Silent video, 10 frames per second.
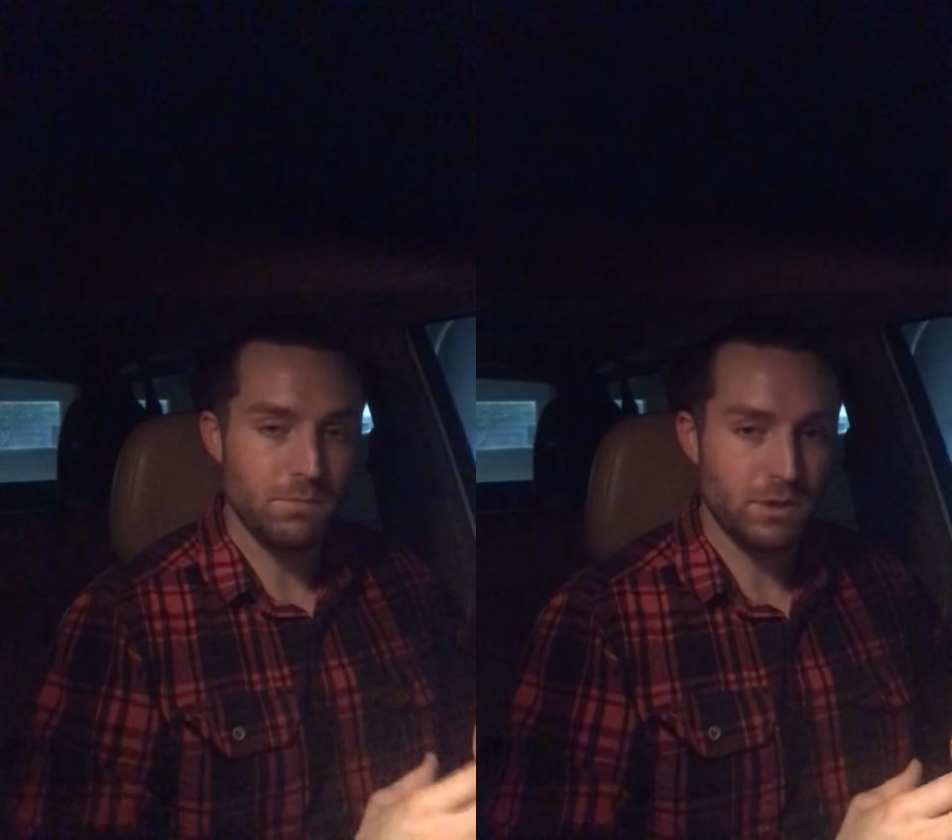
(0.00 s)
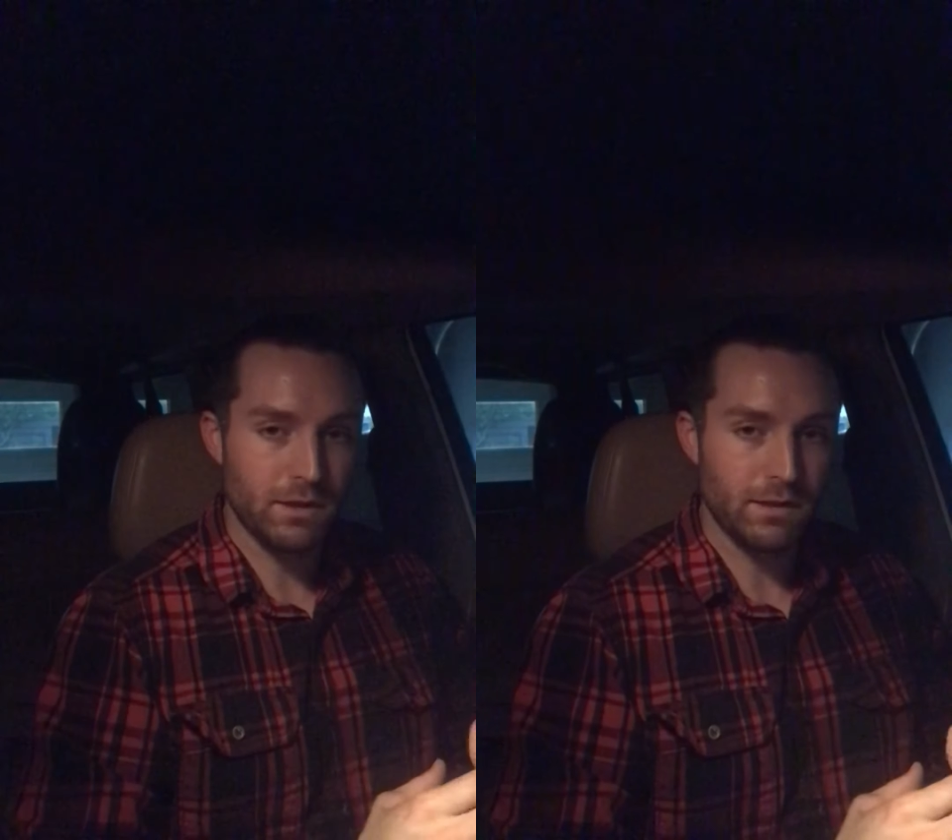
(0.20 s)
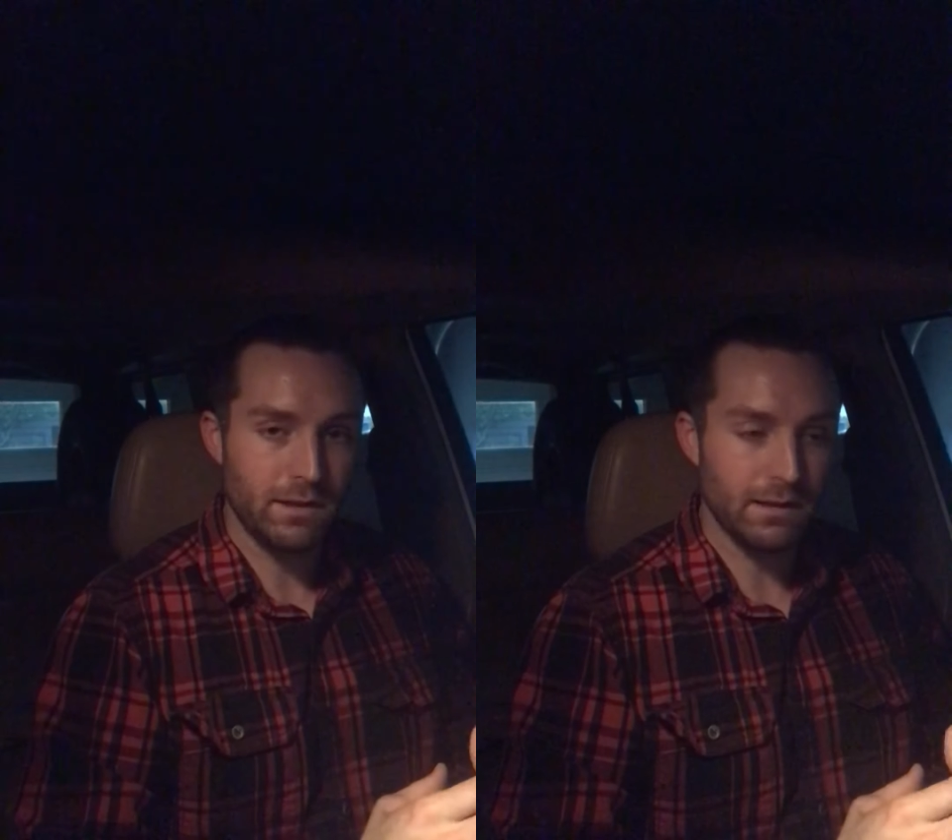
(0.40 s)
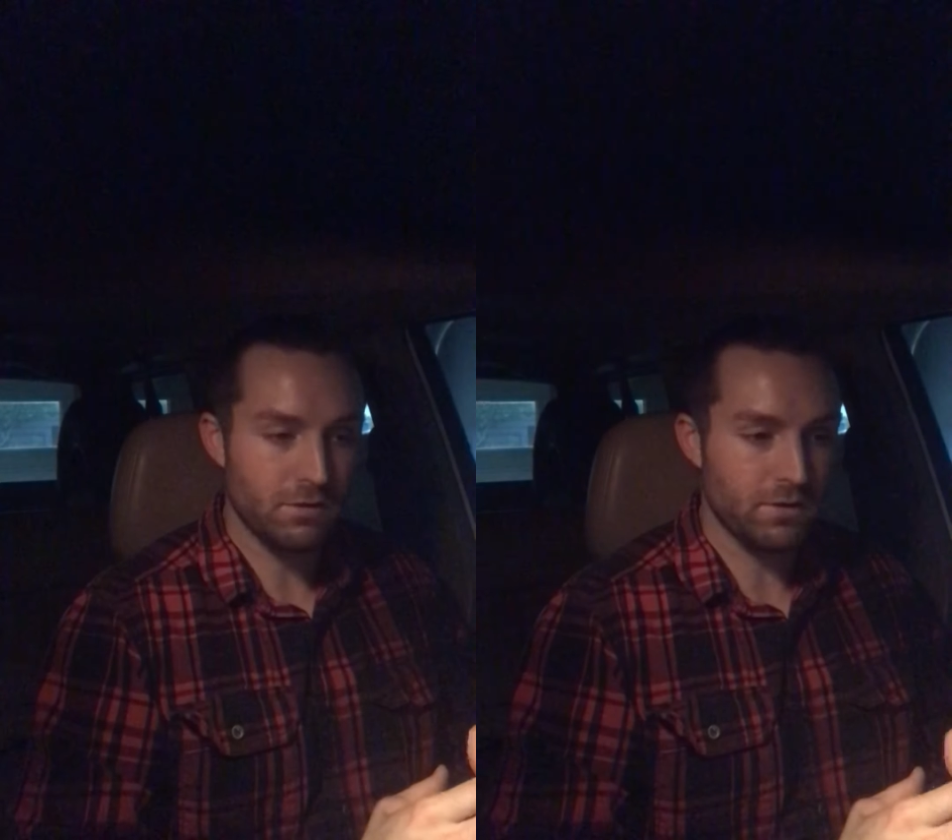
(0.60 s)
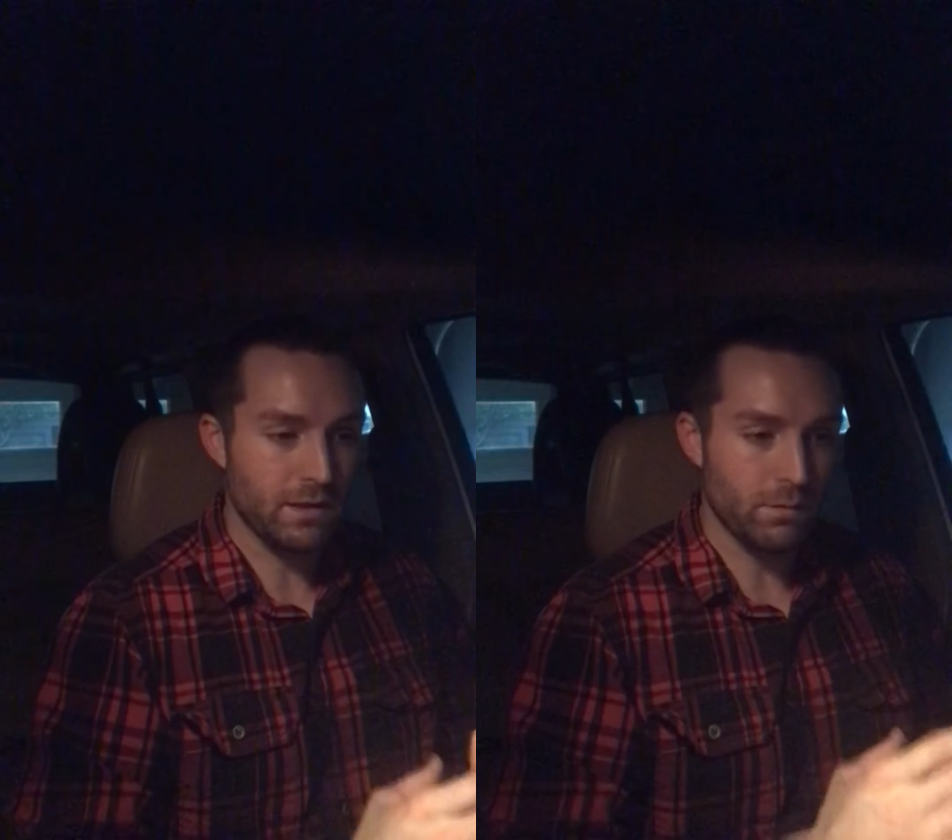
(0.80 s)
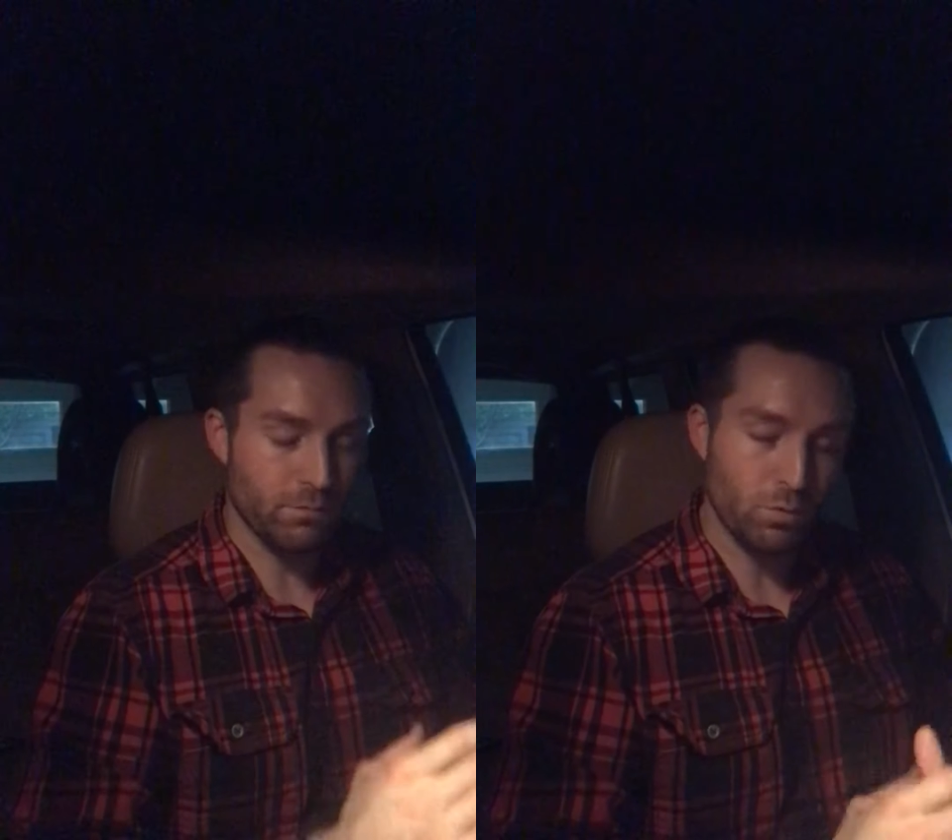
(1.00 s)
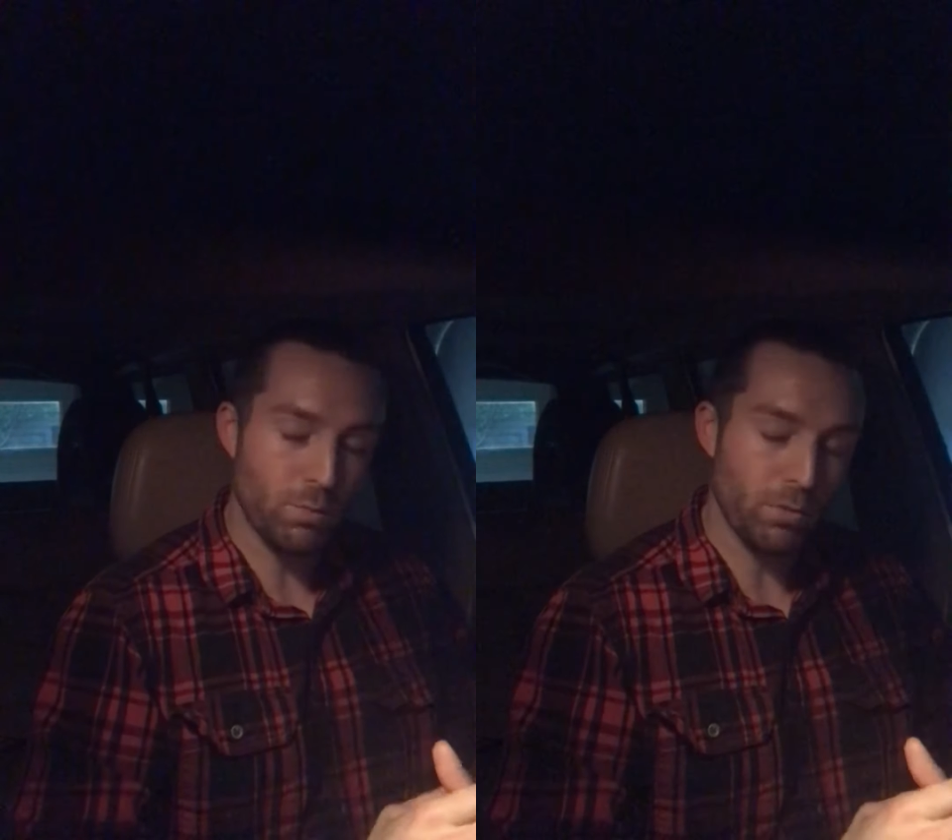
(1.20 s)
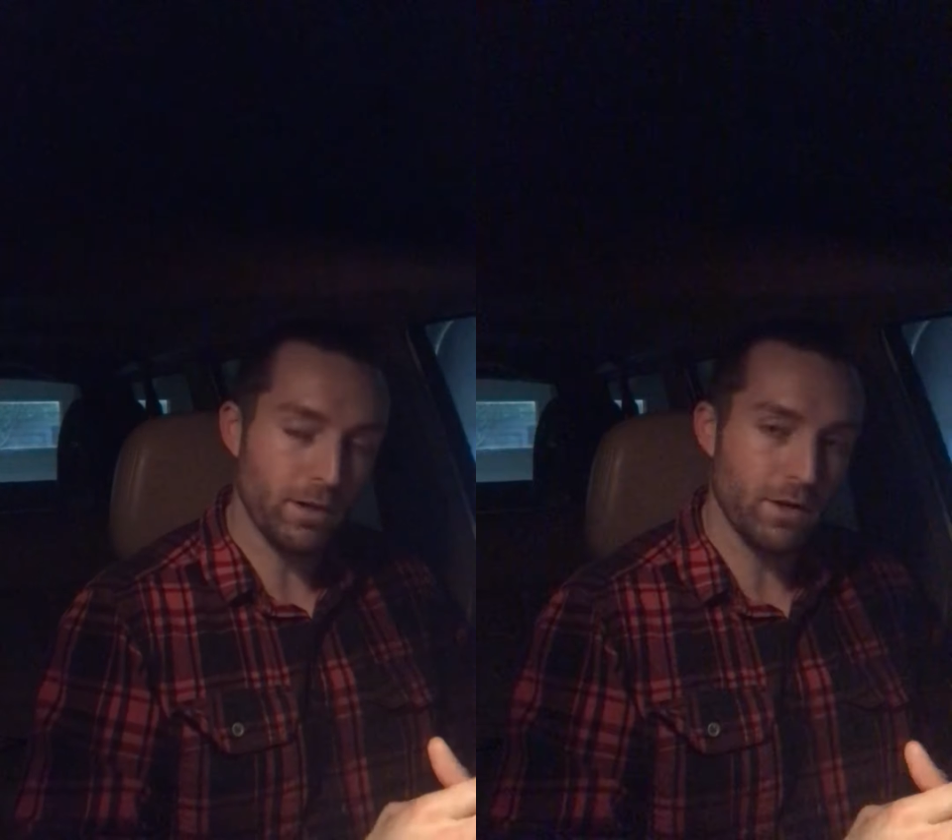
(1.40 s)
Cherokee XJ with a
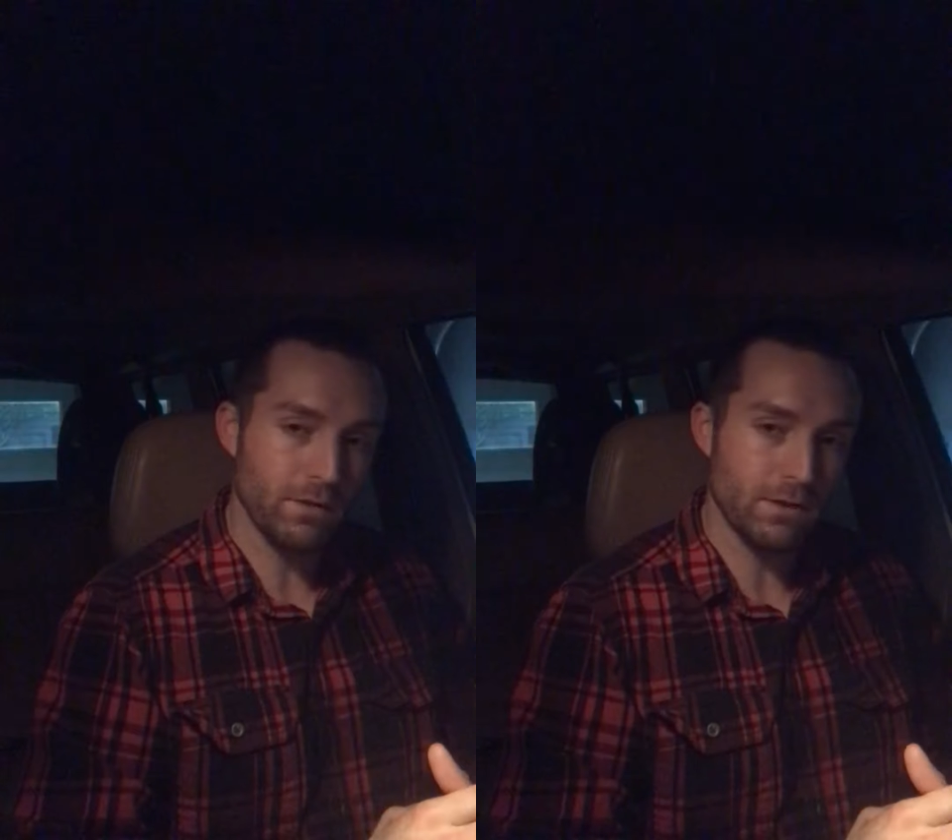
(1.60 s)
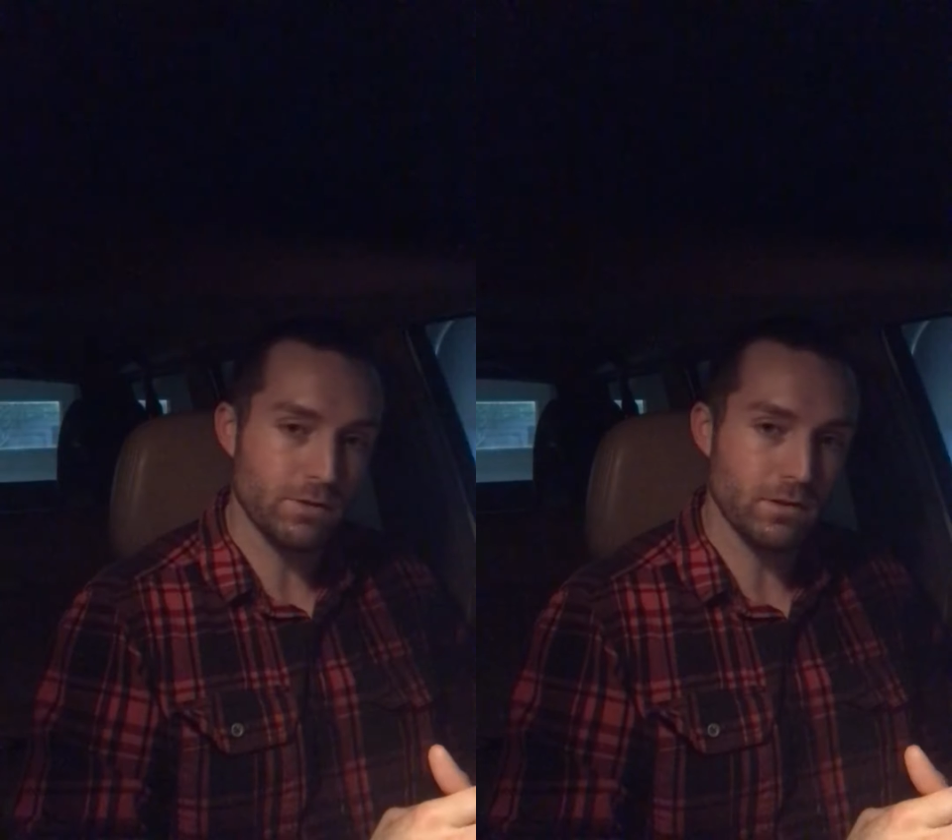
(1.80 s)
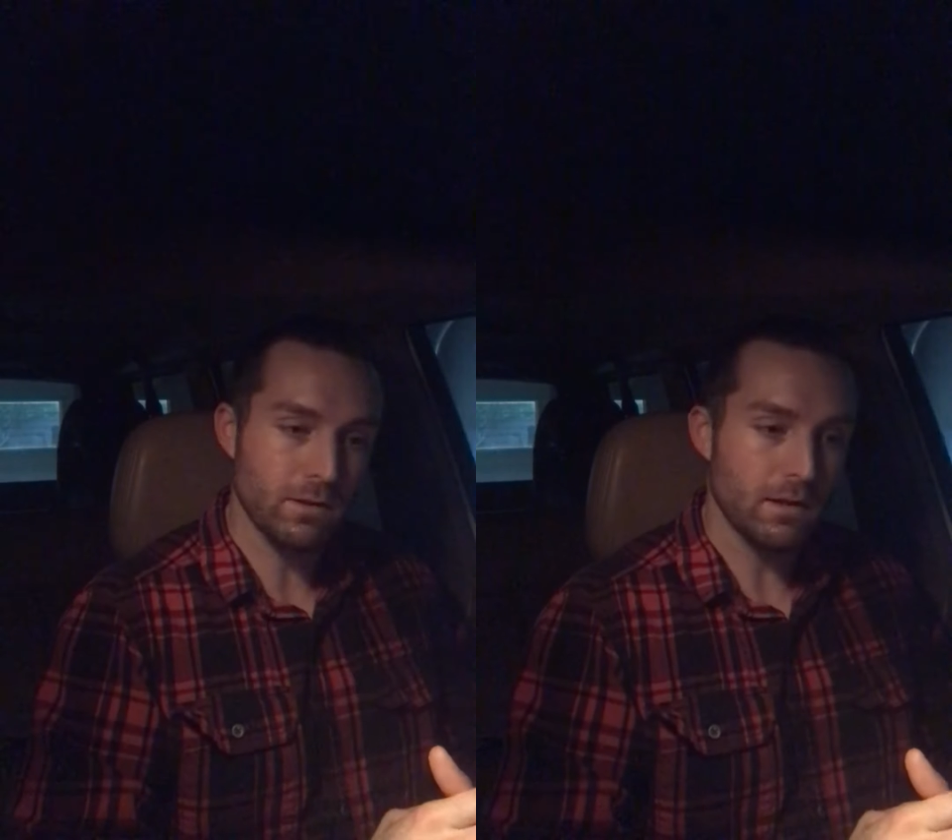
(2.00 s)
4.0 engine.